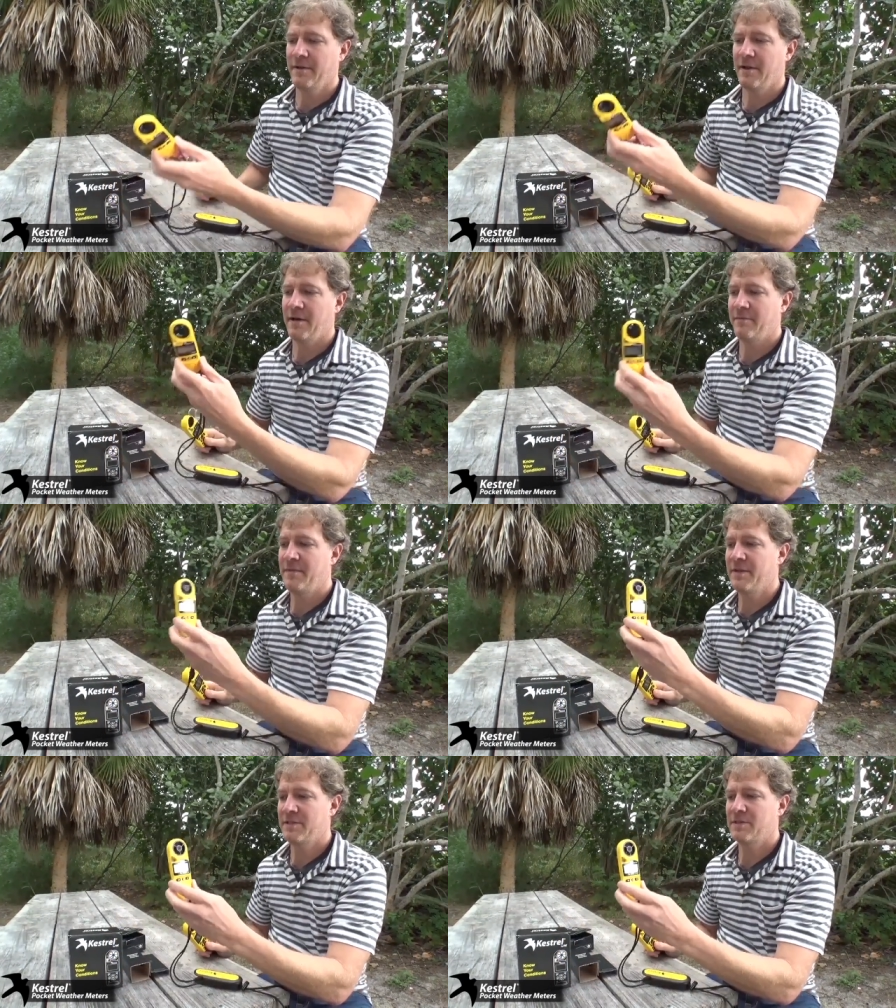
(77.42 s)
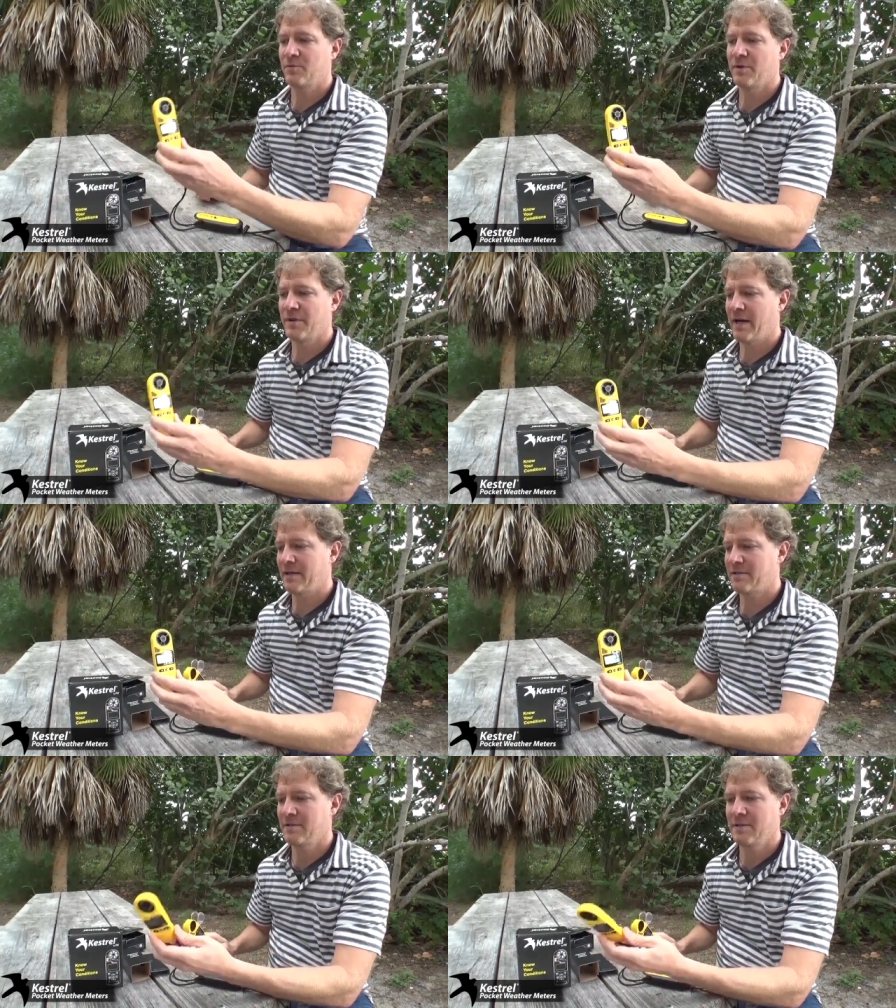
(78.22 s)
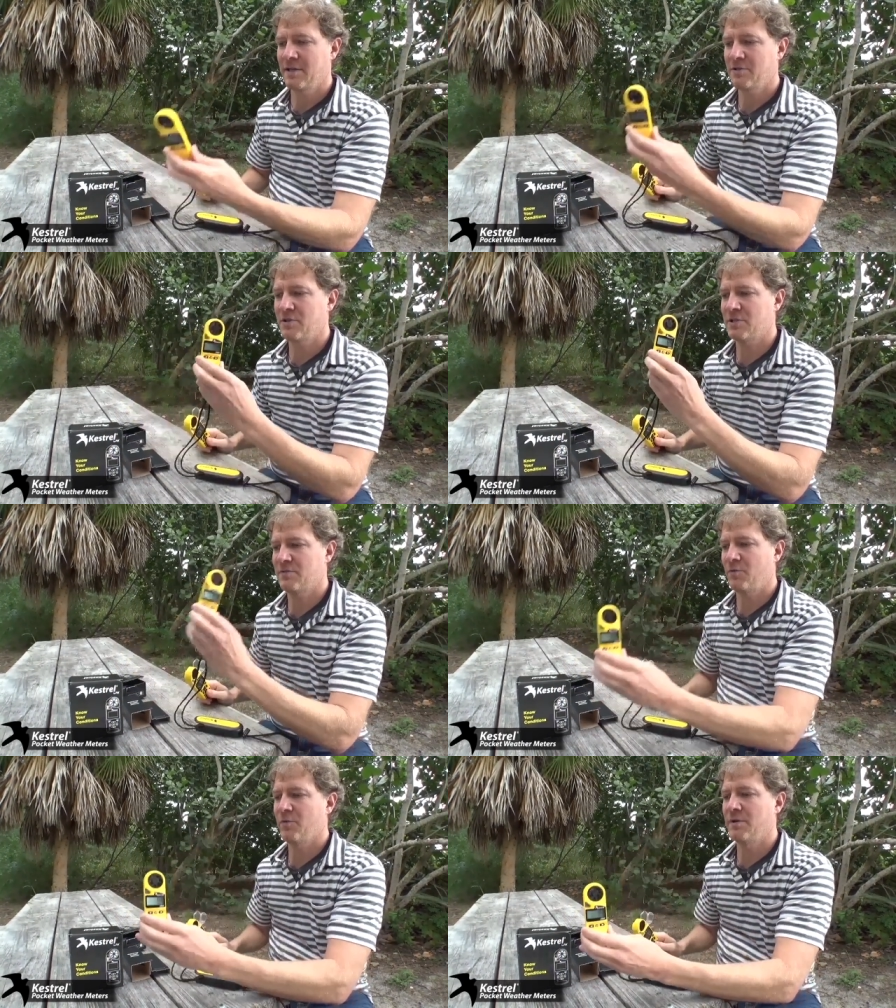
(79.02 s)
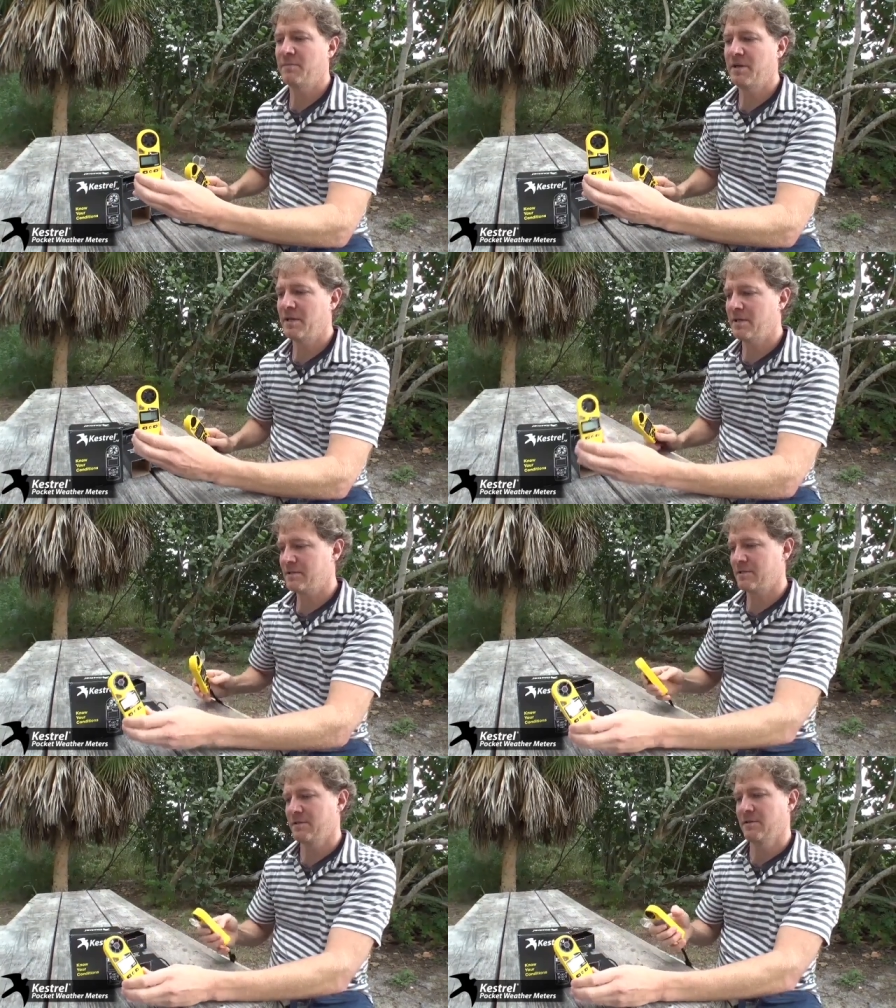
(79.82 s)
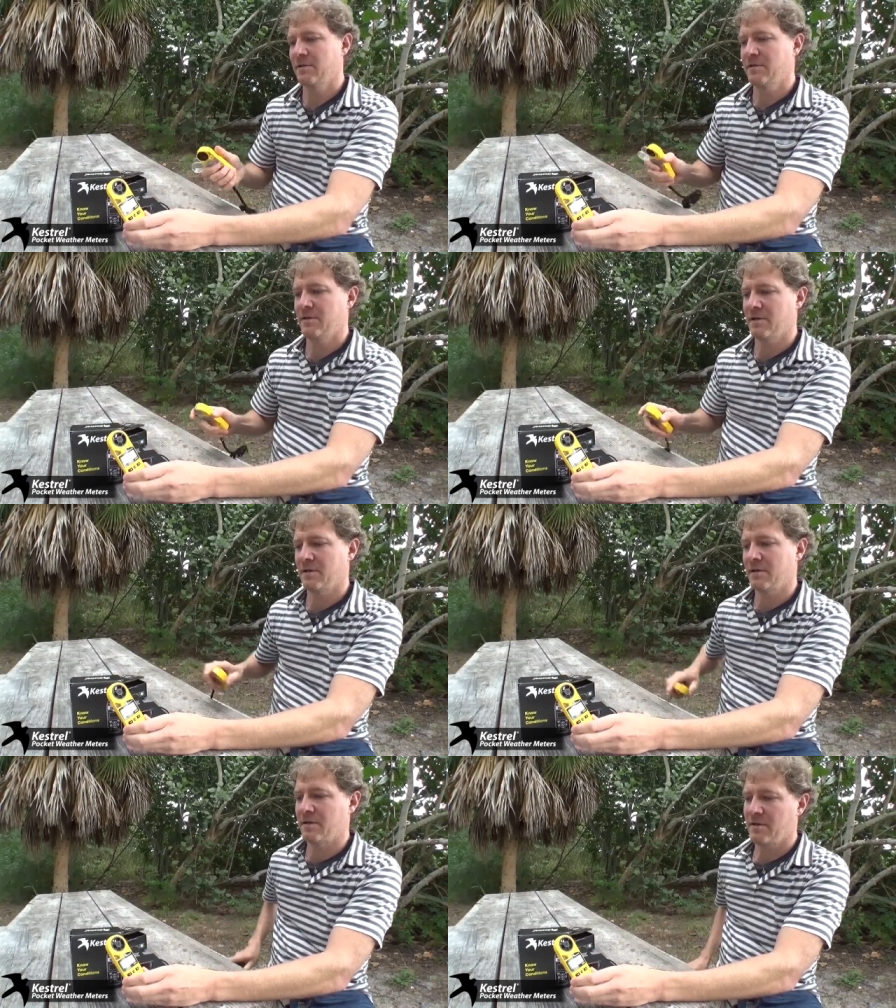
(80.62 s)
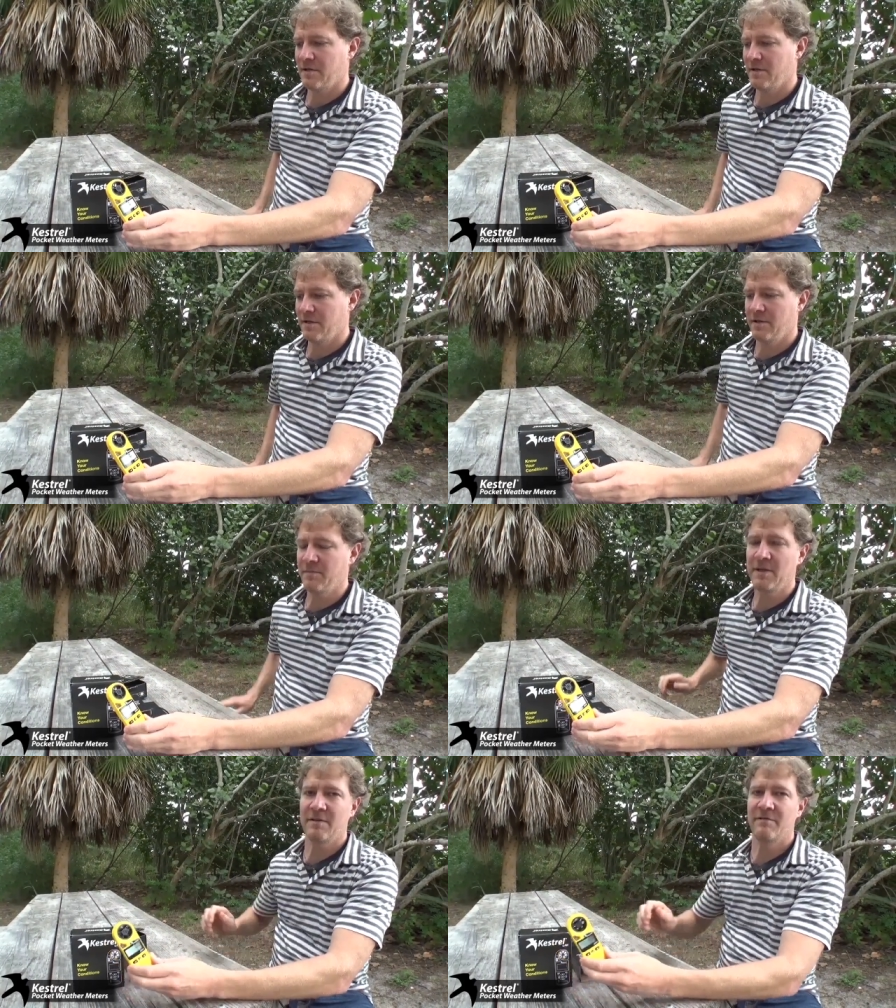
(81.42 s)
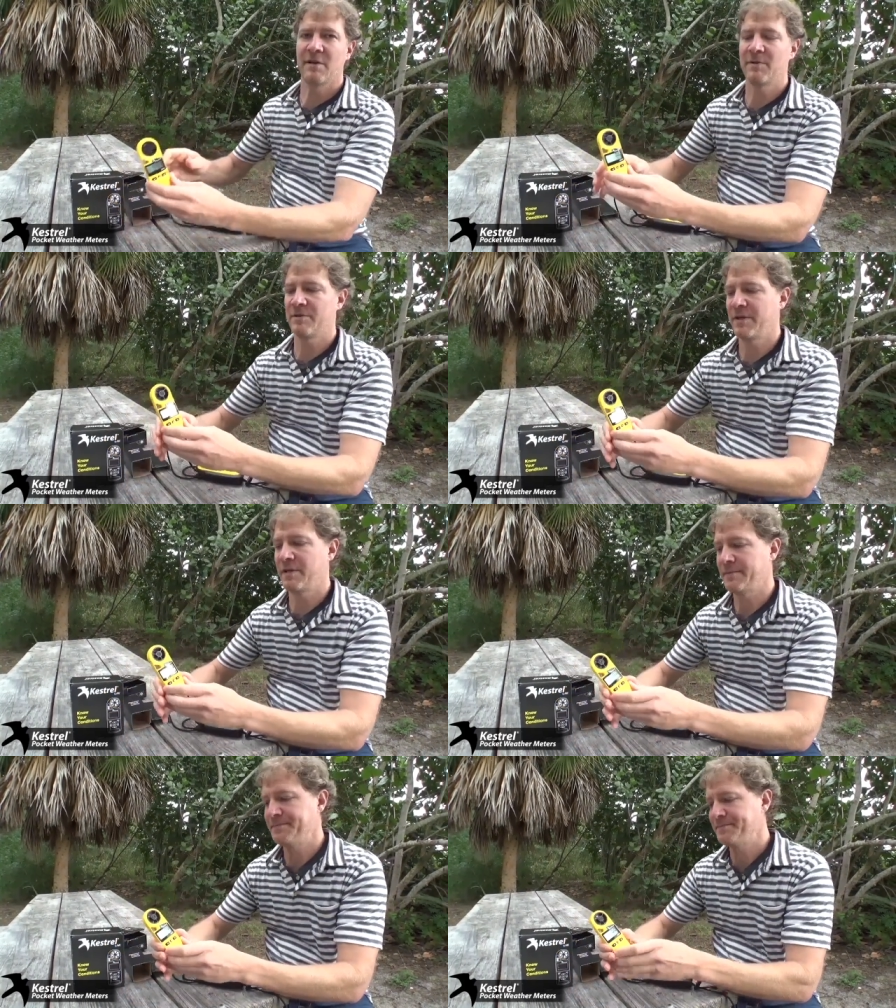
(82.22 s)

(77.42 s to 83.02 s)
Um, this will not. It's just for immediate, uh, immediate environmental data.